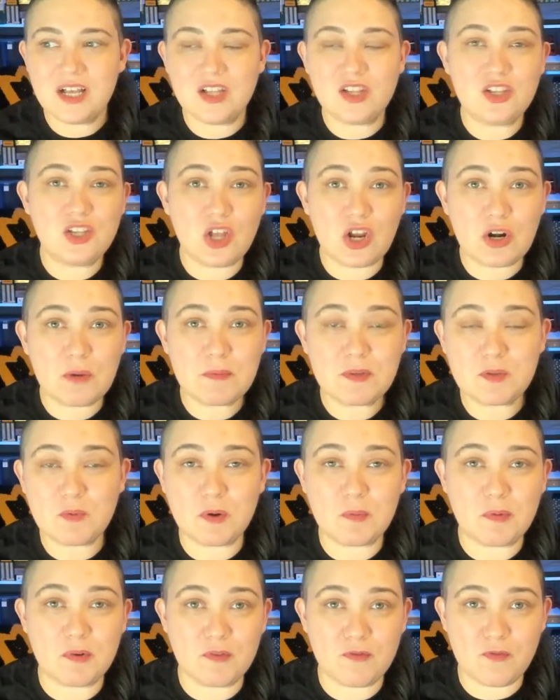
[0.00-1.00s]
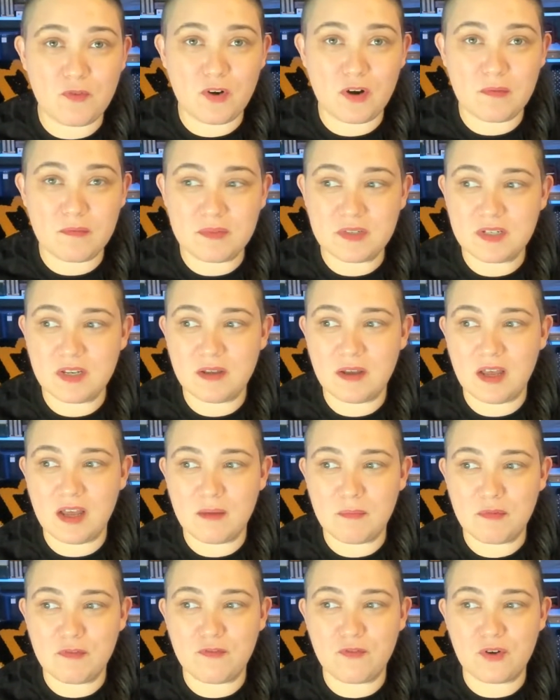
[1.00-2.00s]
LARPs were performed
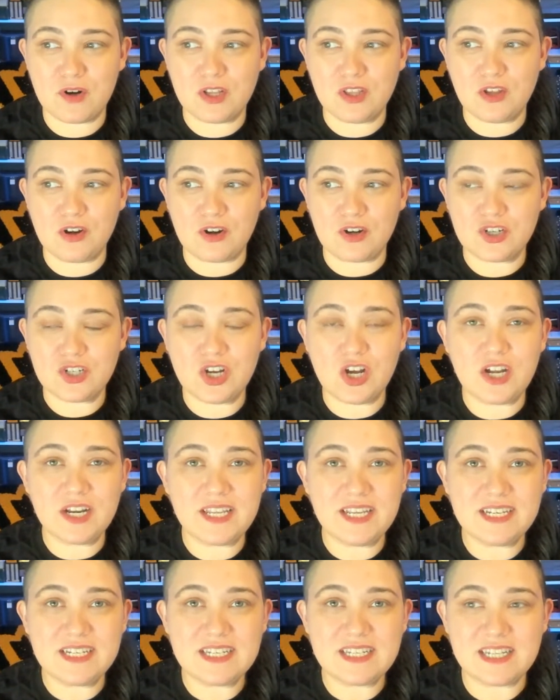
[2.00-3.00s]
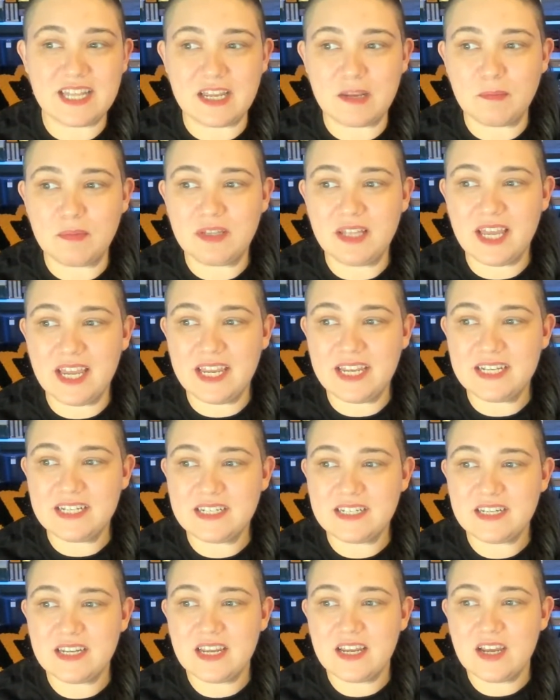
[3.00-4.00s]
before a large audience, like plays.